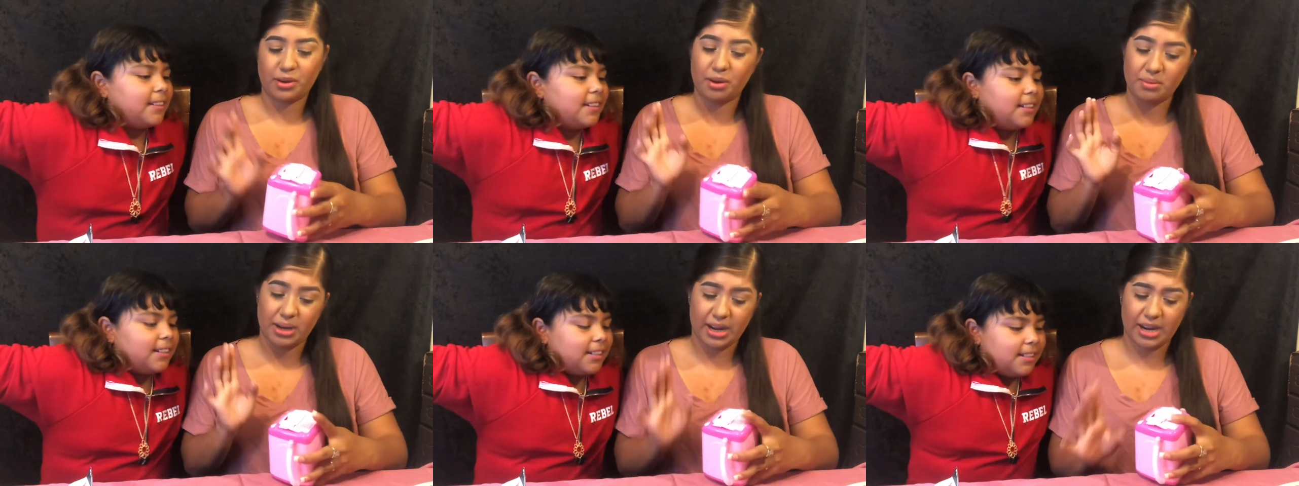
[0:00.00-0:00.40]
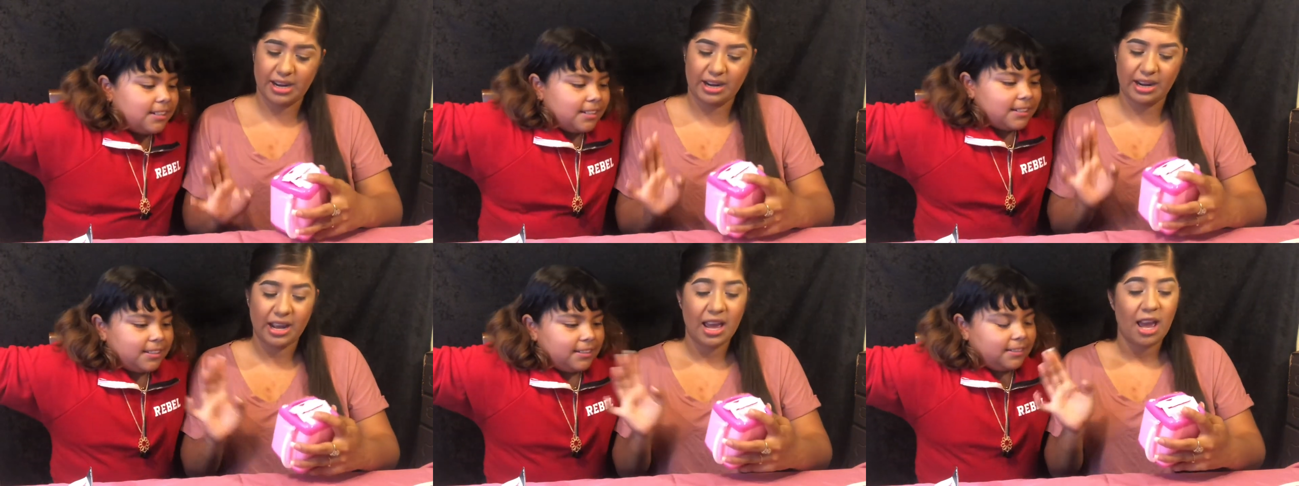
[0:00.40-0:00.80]
Speaker 1: come
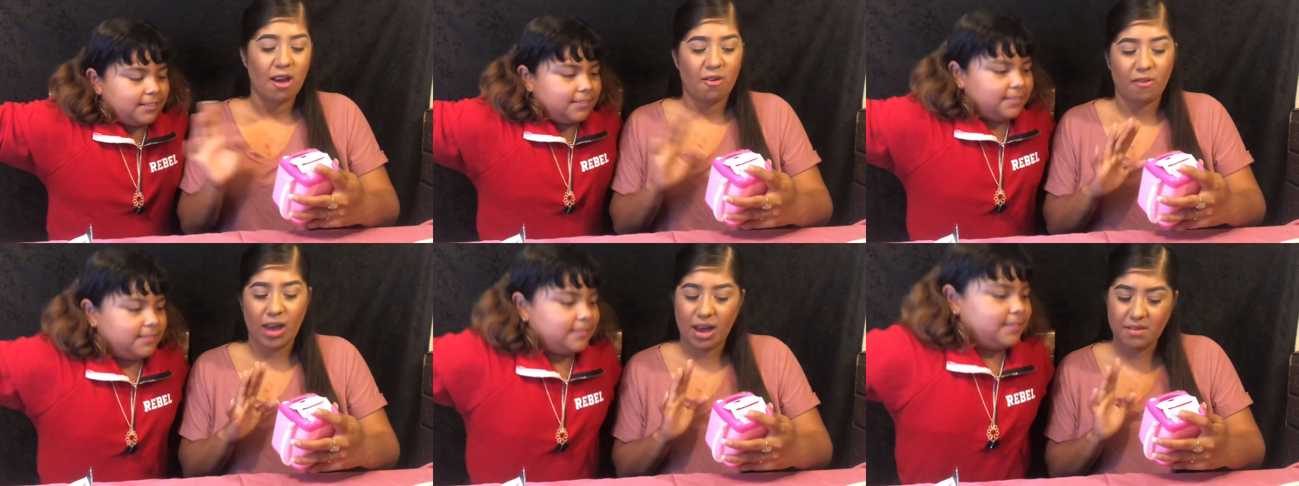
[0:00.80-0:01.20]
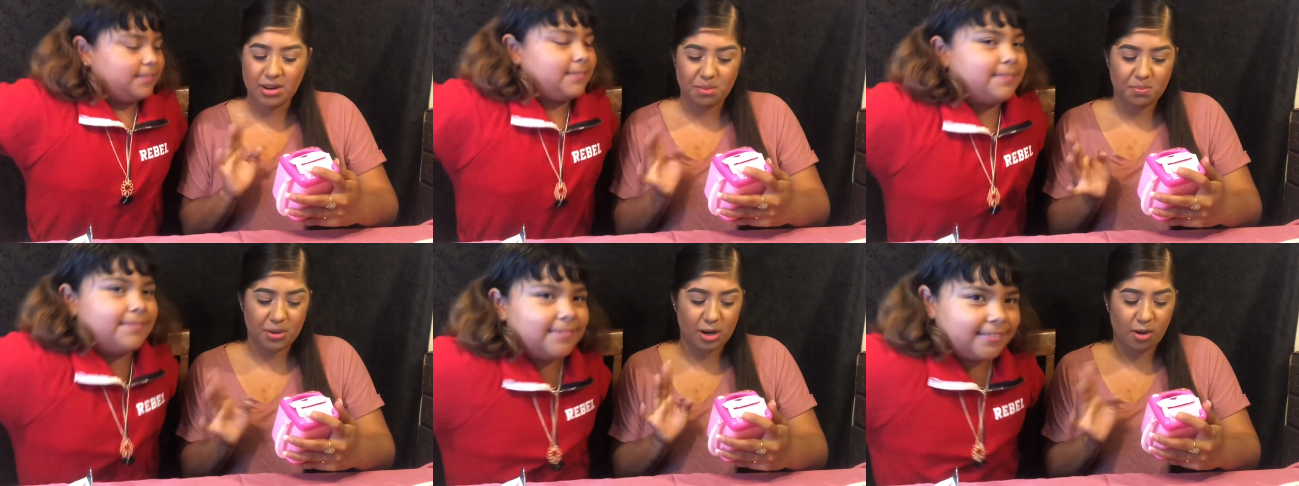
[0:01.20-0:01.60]
down. We haven't
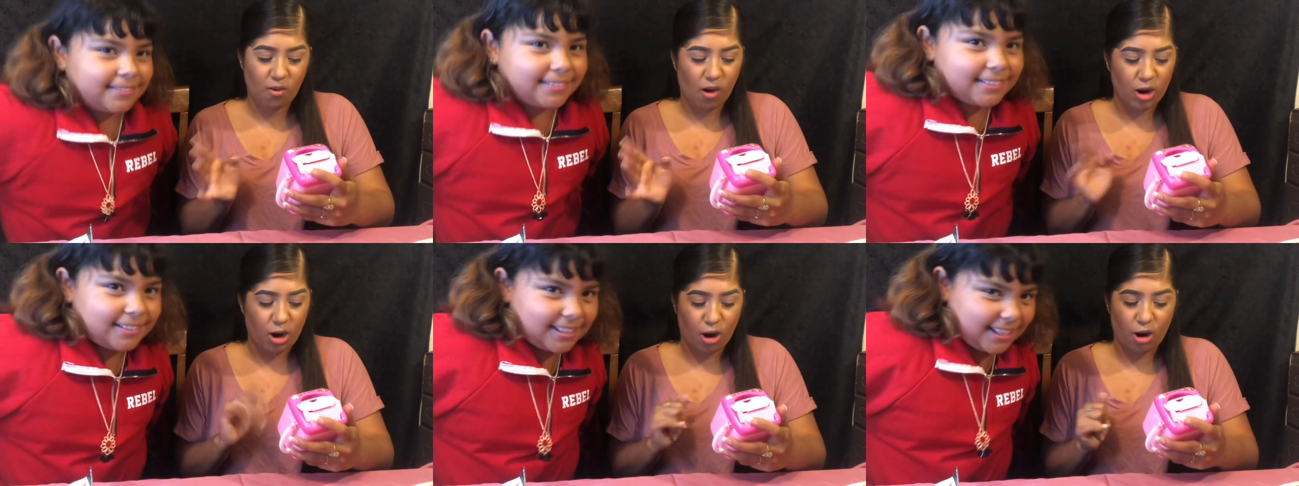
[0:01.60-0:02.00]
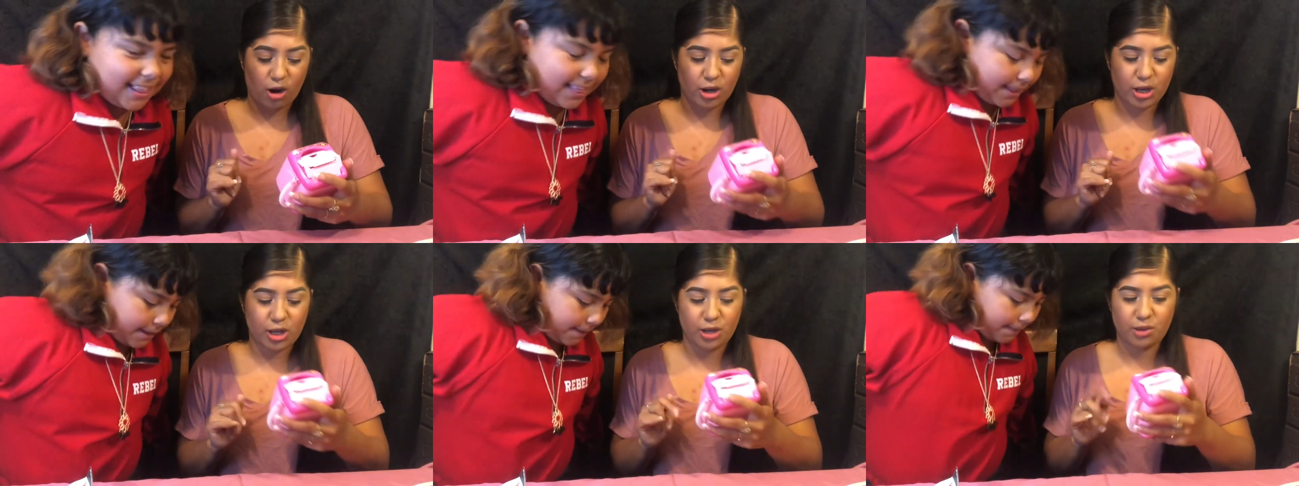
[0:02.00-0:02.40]
even put no water
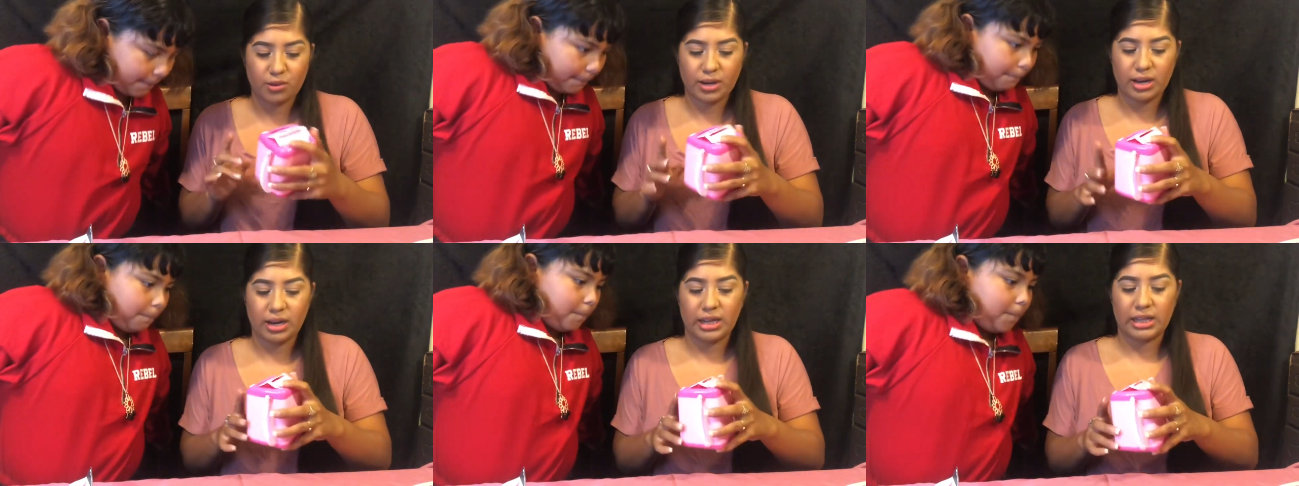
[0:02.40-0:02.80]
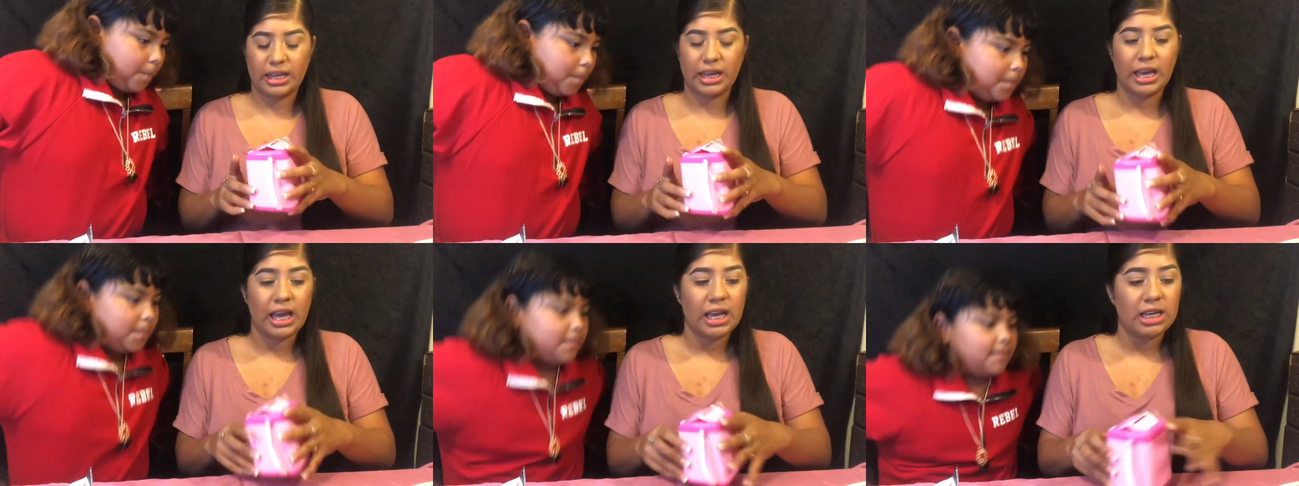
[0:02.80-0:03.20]
on you and
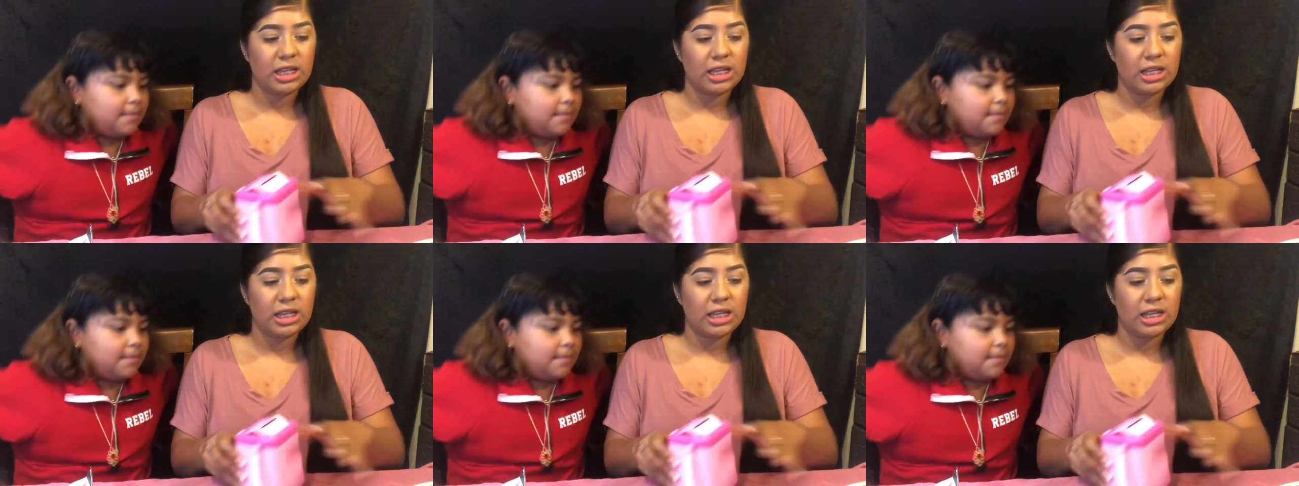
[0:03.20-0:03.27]
anything.